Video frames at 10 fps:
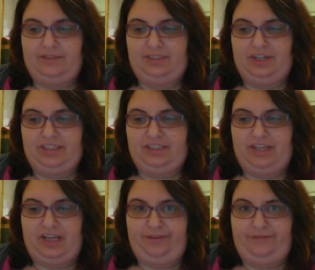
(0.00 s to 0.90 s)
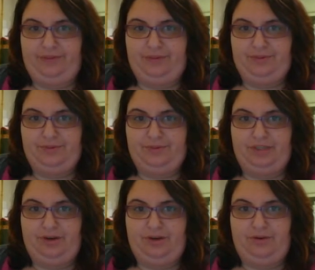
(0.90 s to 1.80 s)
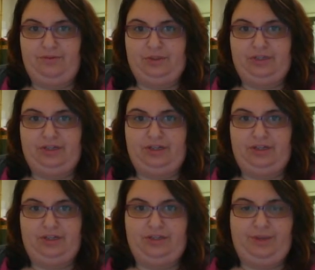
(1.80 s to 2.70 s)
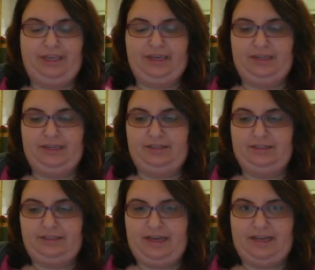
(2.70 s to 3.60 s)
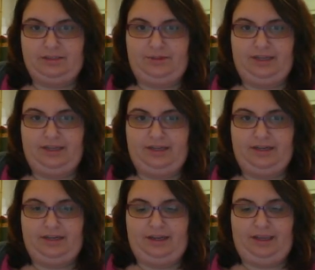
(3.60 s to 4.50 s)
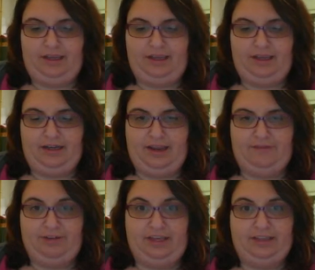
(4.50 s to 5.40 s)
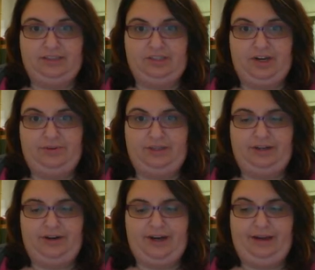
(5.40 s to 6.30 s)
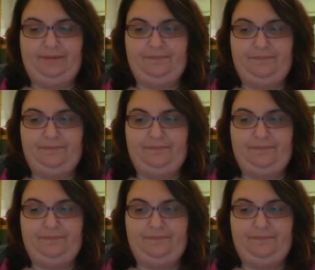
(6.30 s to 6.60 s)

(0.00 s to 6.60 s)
Started solid foods over the weekend, last weekend, and everything has gone really great.